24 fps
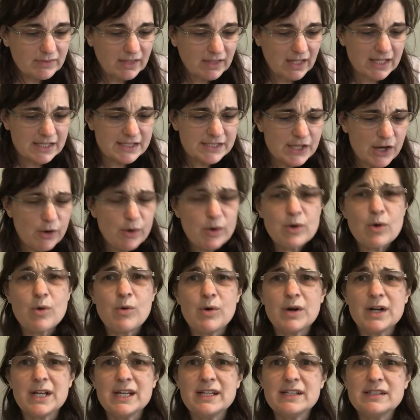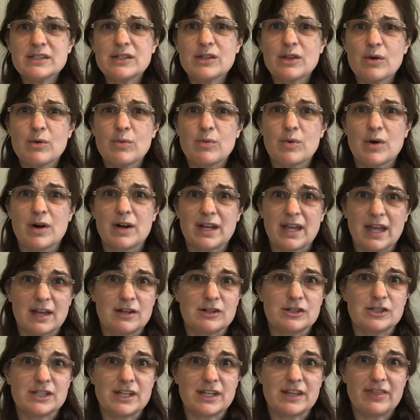And so according to the work
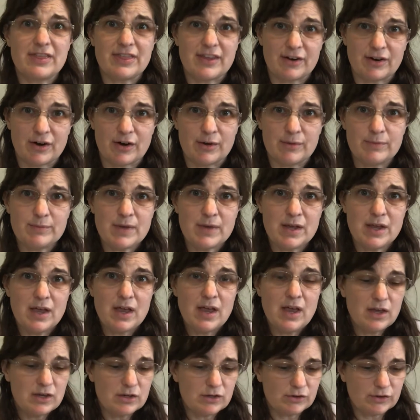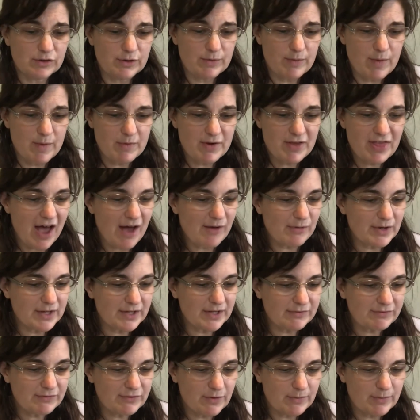energy theorem, you'll remember that
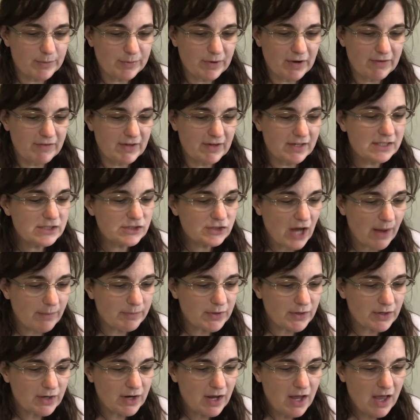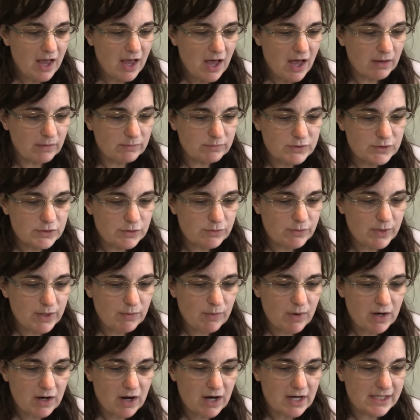one from a previous chapter, doing
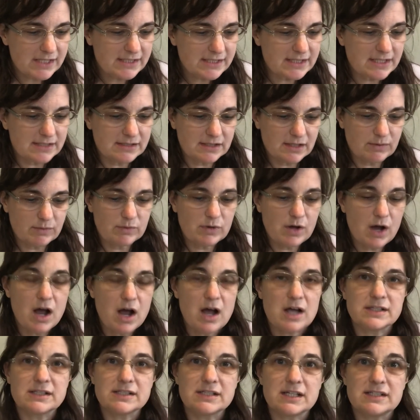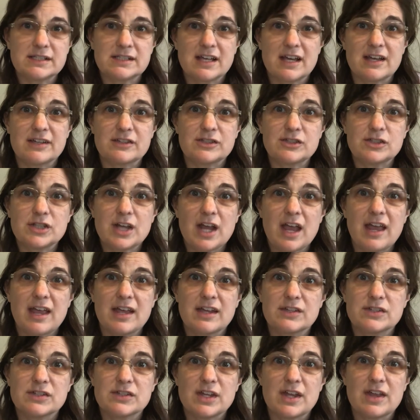work on a system causes a
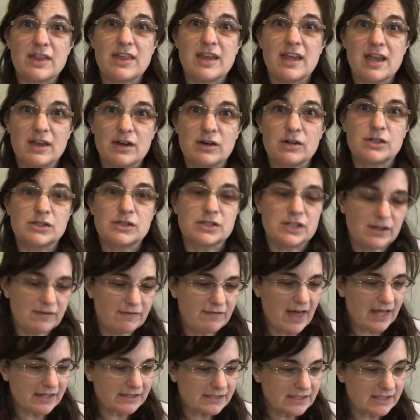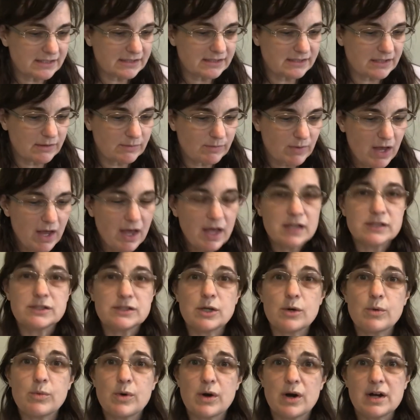change in the energy of that system. And
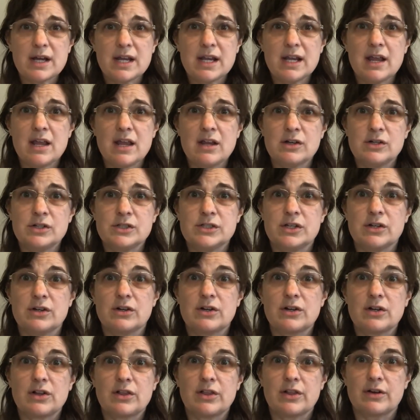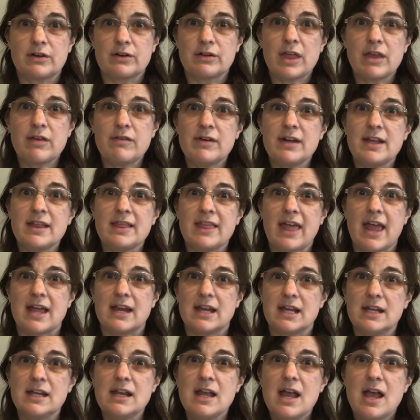so work and energy are clearly
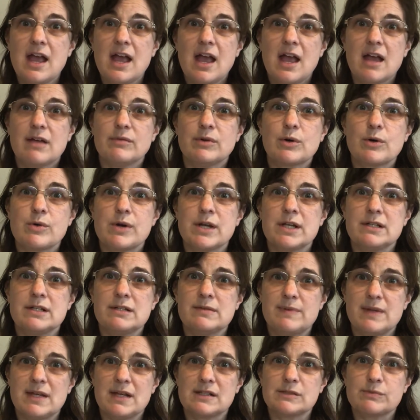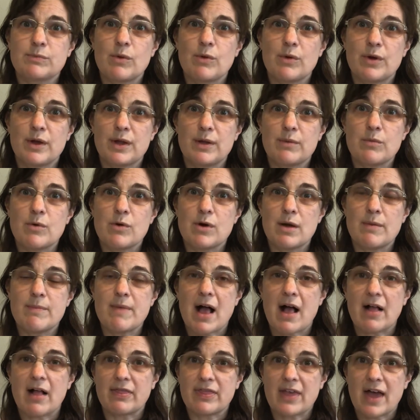related, and we're going to be exploring more
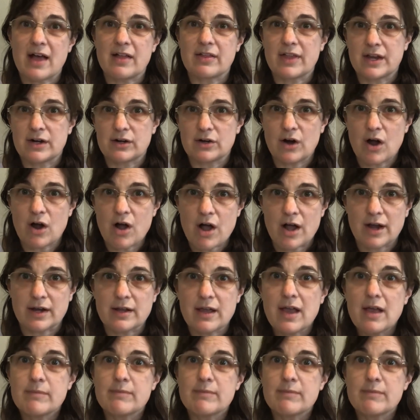about that later on.